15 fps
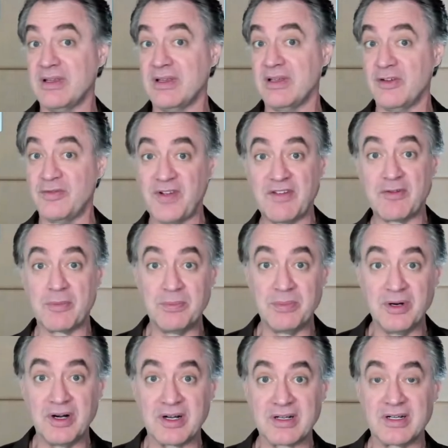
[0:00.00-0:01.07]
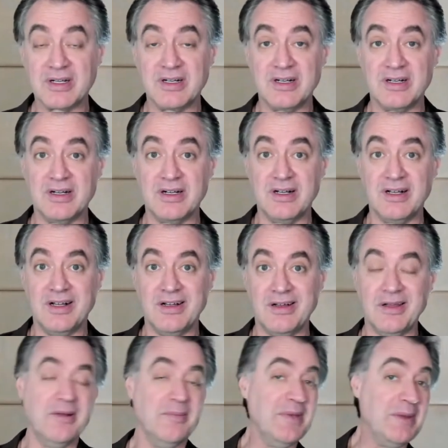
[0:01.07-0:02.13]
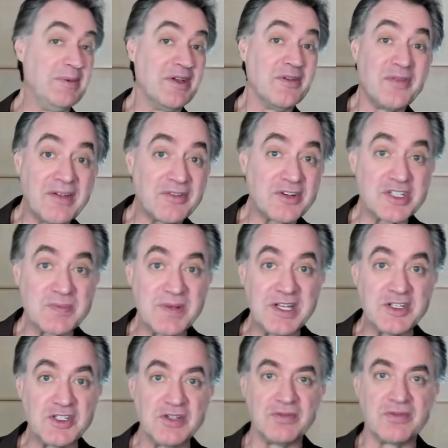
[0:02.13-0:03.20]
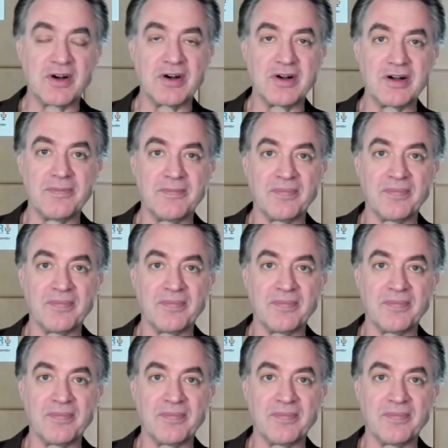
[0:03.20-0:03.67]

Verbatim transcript: your favorite book, maybe a favorite speech you've heard.